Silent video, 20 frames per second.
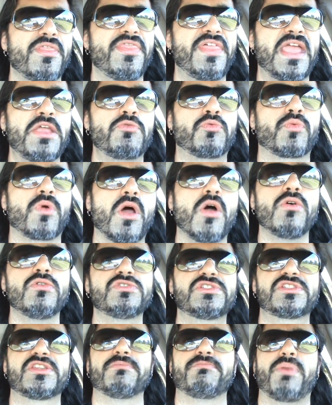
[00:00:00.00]
They
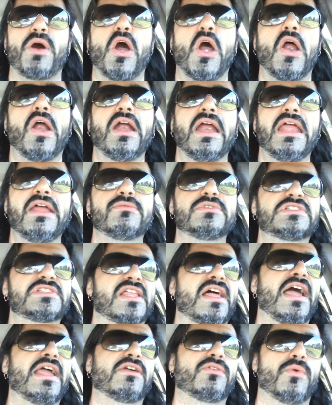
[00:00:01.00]
rose the bar. It
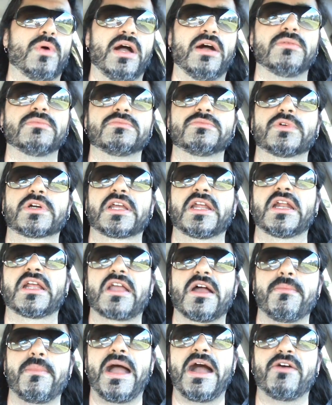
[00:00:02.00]
was like, well, we're going
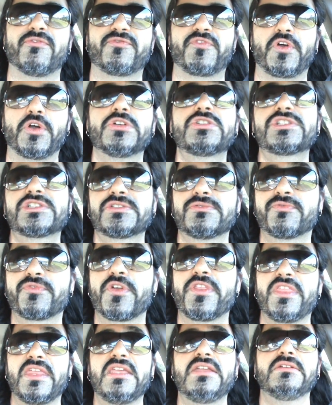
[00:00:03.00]
to come out first
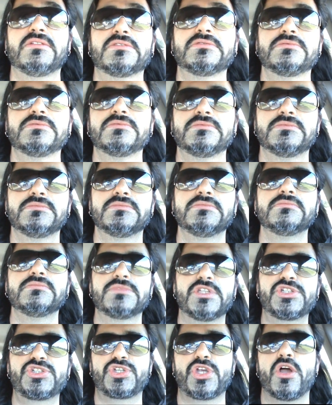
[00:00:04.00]
for the
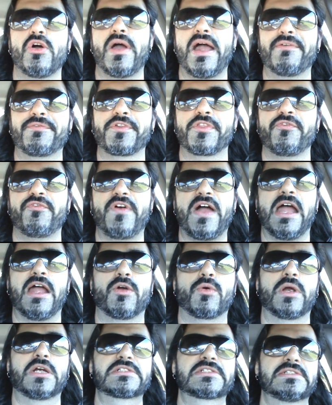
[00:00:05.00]
show after the
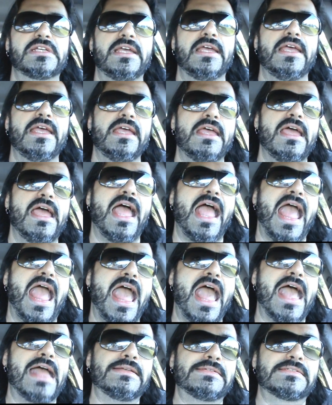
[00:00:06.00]
fireworks.
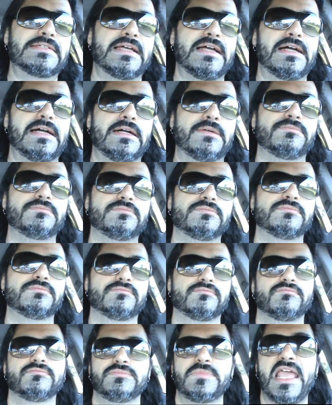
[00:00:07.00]
And,
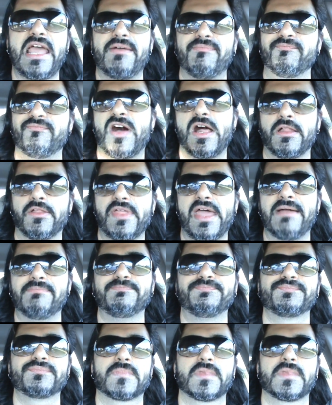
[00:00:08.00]
follow that.